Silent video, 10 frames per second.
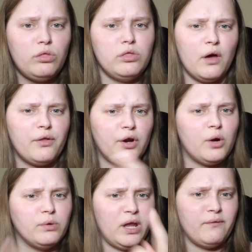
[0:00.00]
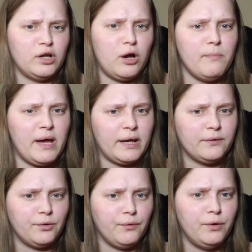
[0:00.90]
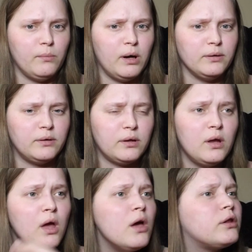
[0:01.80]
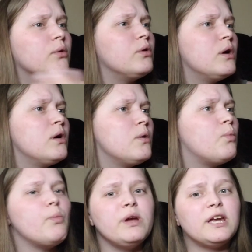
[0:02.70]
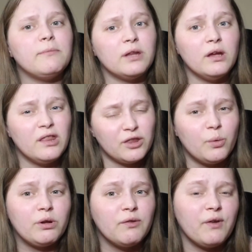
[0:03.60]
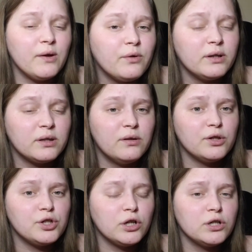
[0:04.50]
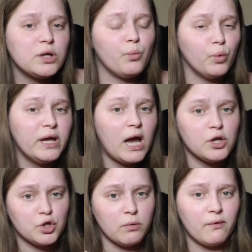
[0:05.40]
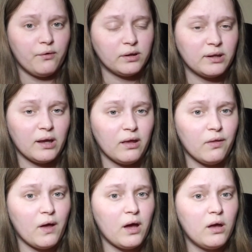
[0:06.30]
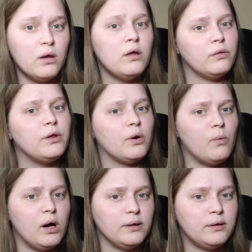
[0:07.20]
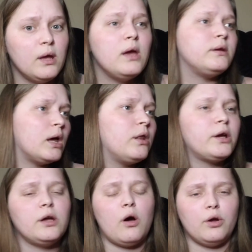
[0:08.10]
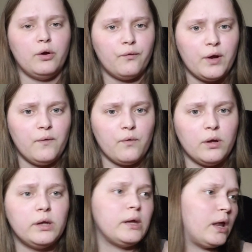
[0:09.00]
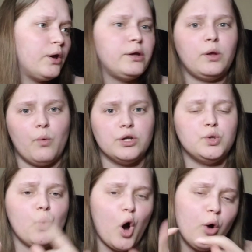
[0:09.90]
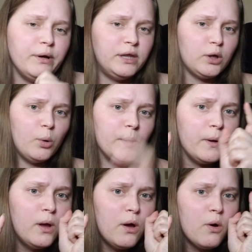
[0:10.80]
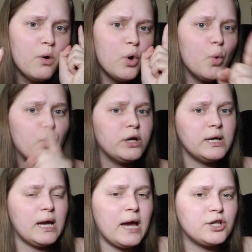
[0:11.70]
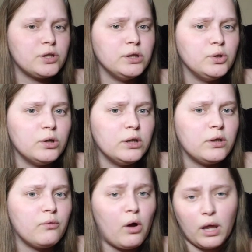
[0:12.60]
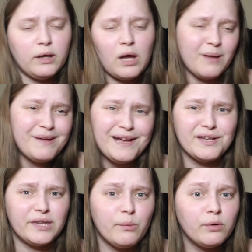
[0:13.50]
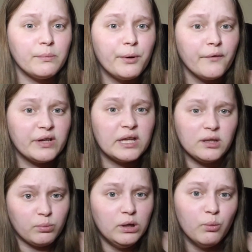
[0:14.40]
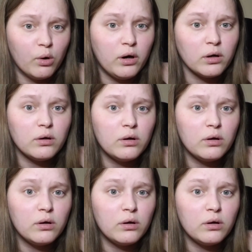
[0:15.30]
The other girl was able to come back after a few months. So when we kept saying that there was favorites in the church, and we got in trouble for saying that, there was. Now look at all your favorites. Now look at the ones you always scolded, who weren't actually doing anything wrong. Like, I'm not gonna say we were perfect kids. We weren't.